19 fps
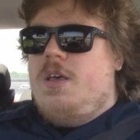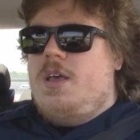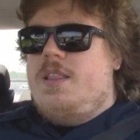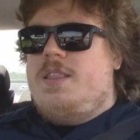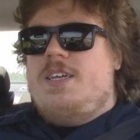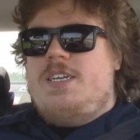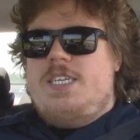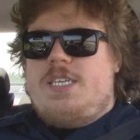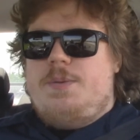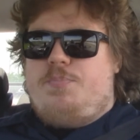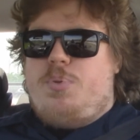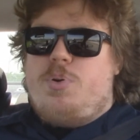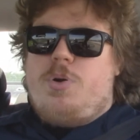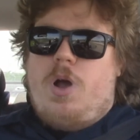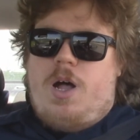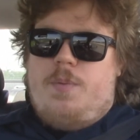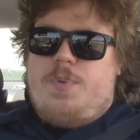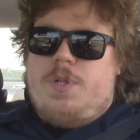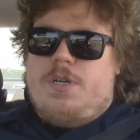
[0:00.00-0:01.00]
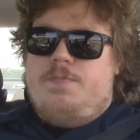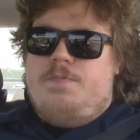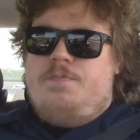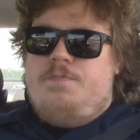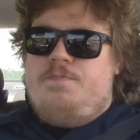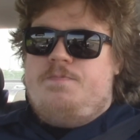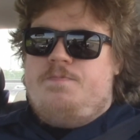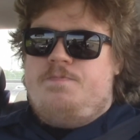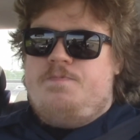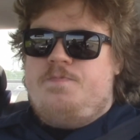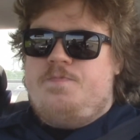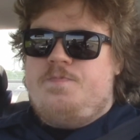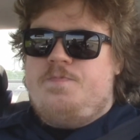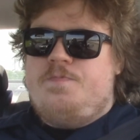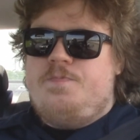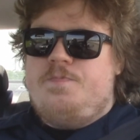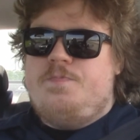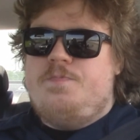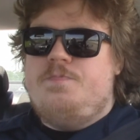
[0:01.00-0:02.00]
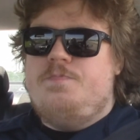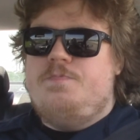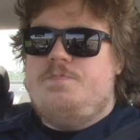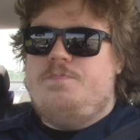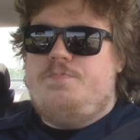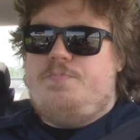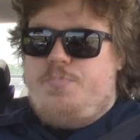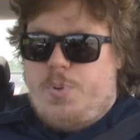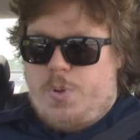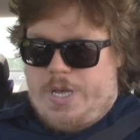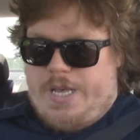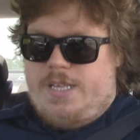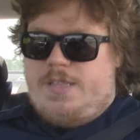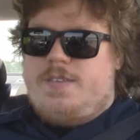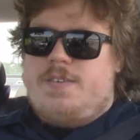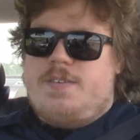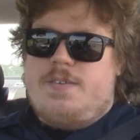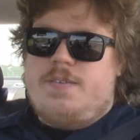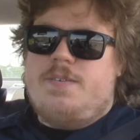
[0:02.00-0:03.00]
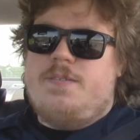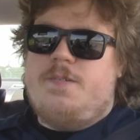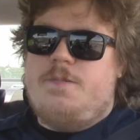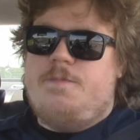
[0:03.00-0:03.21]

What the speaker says: And that is a problem, but